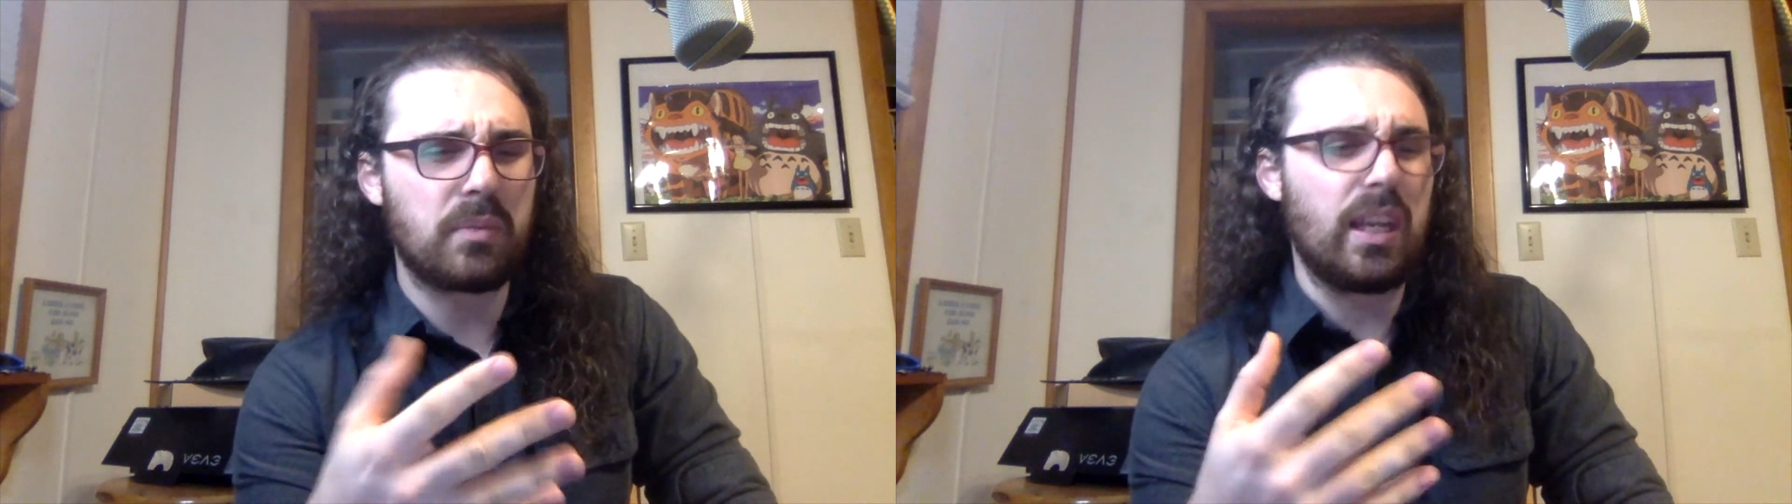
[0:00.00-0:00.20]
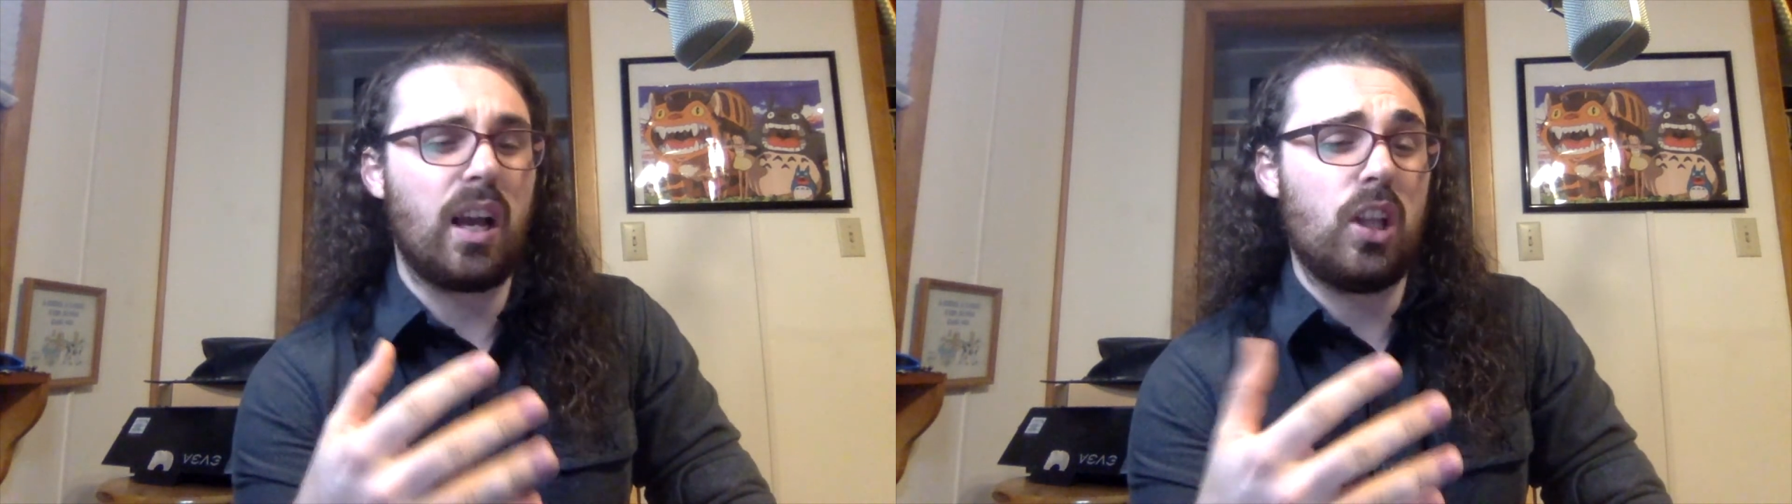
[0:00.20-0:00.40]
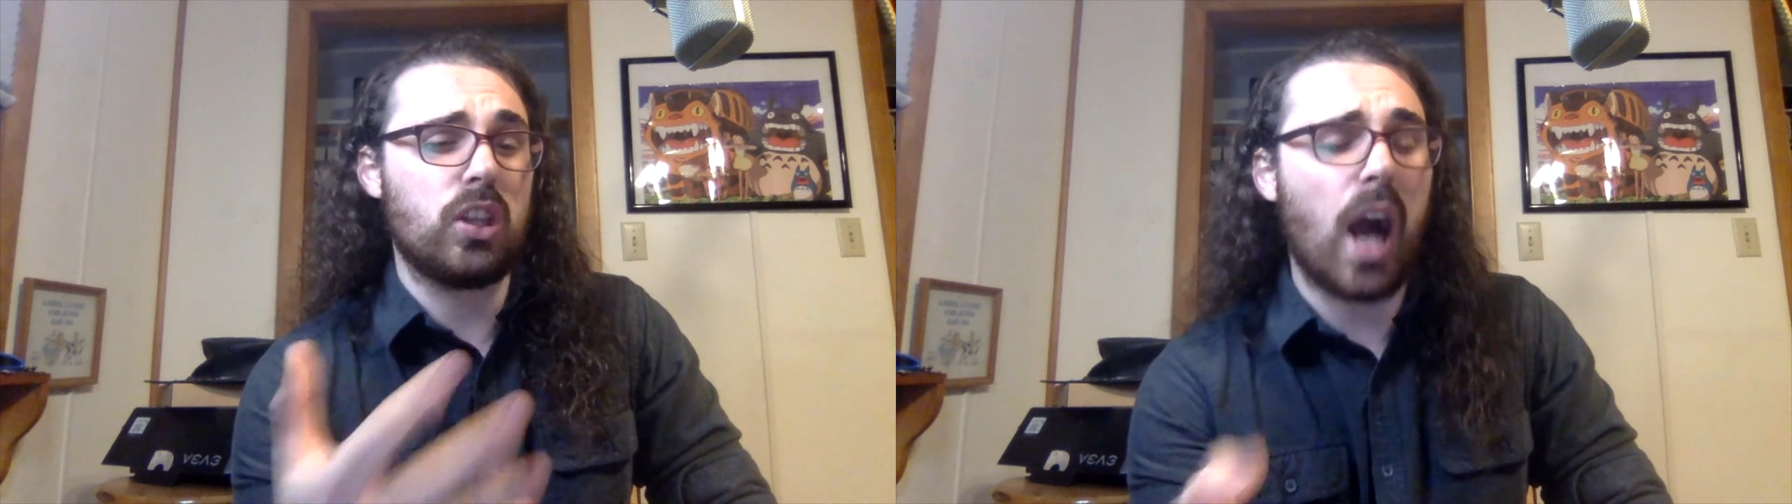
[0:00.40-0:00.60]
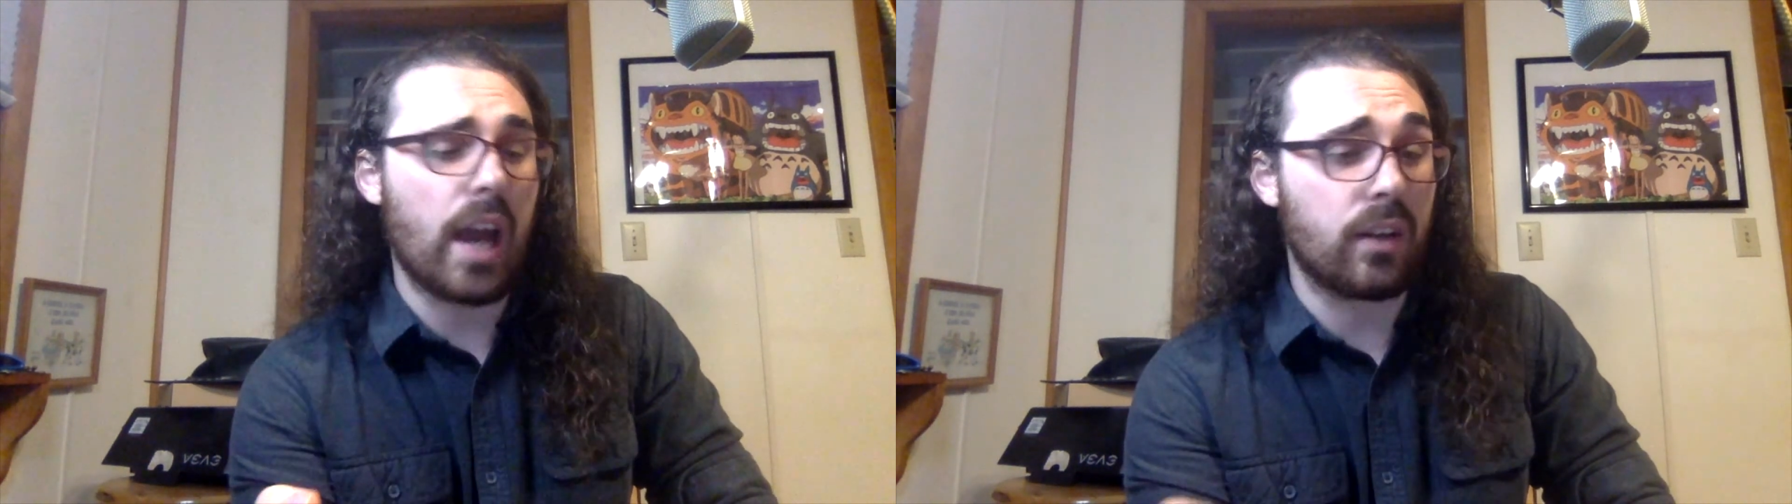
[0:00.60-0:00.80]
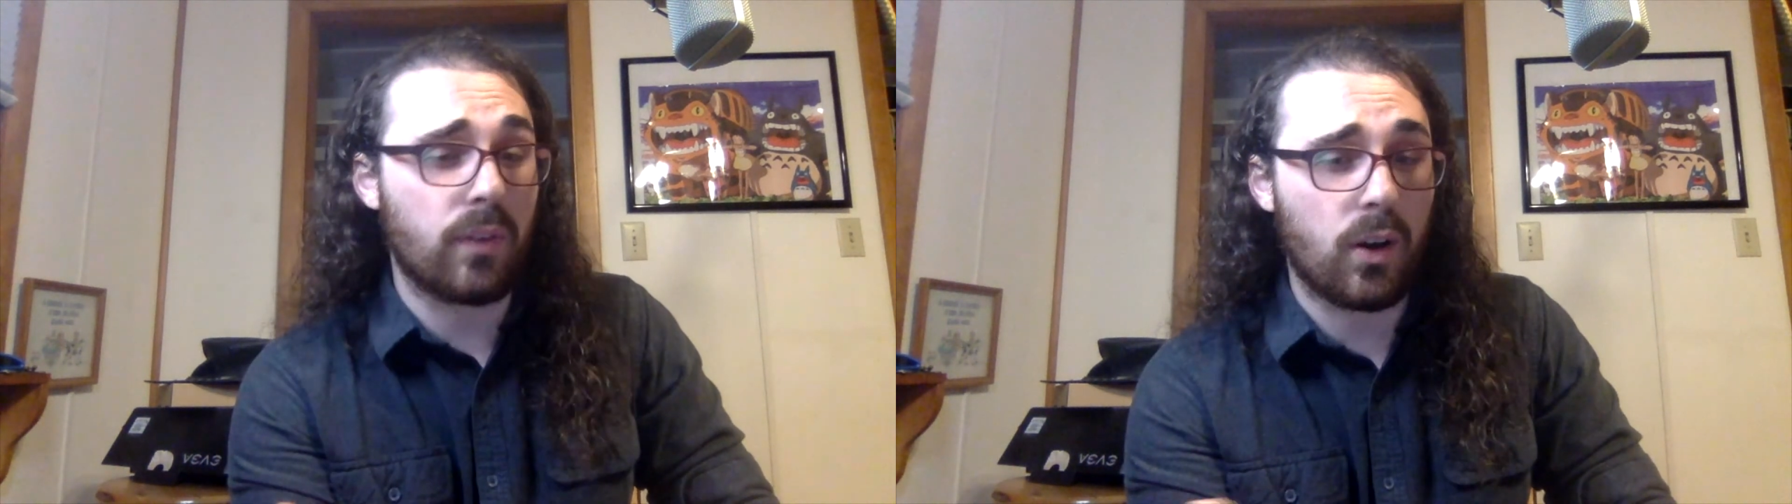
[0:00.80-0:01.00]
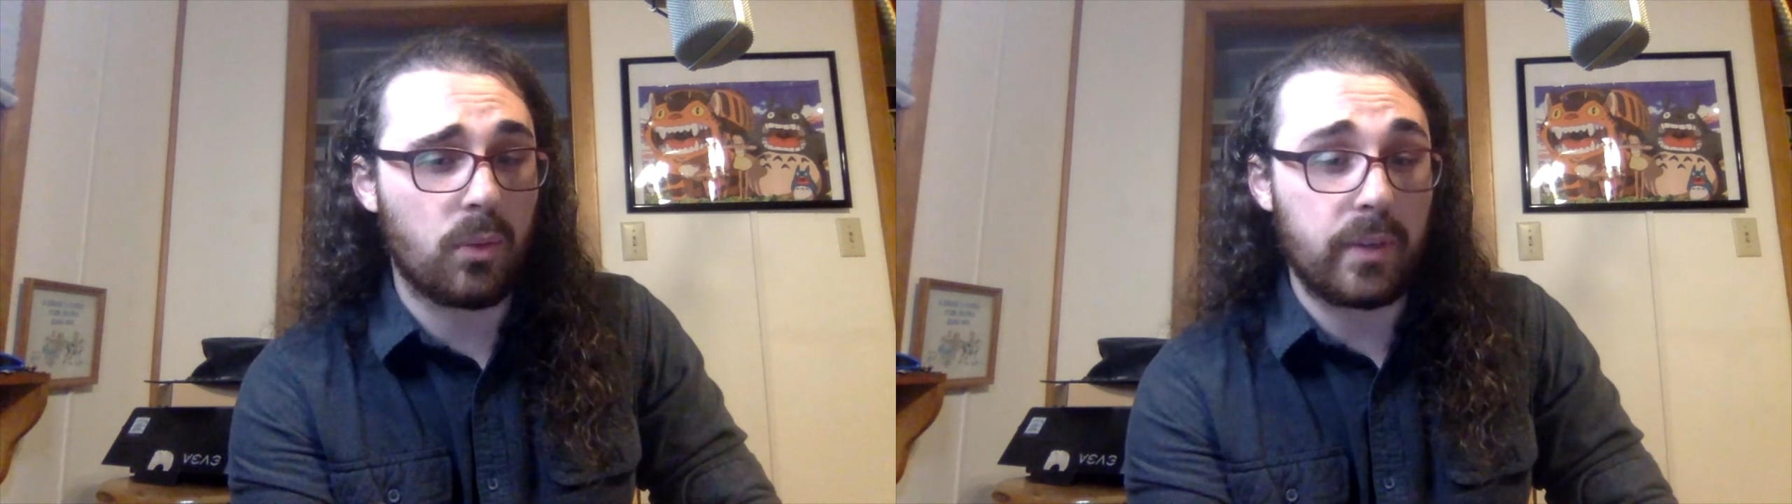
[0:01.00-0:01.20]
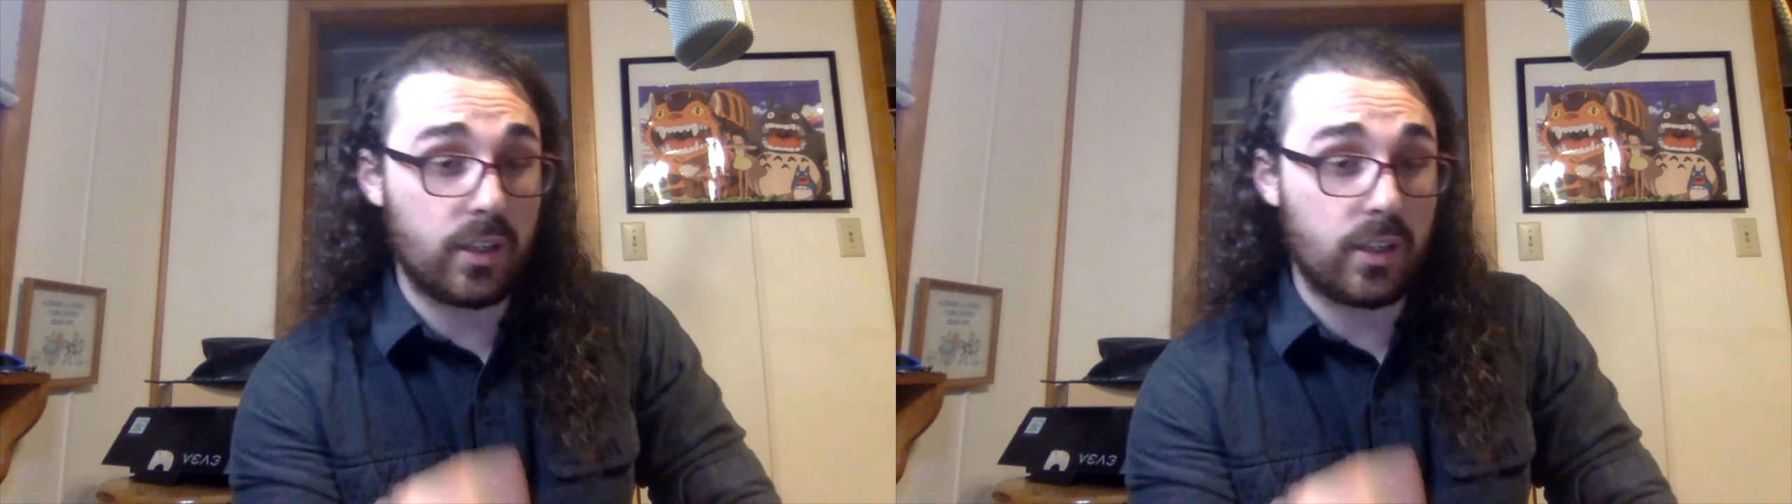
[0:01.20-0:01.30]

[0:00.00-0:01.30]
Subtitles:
me a lot of hope.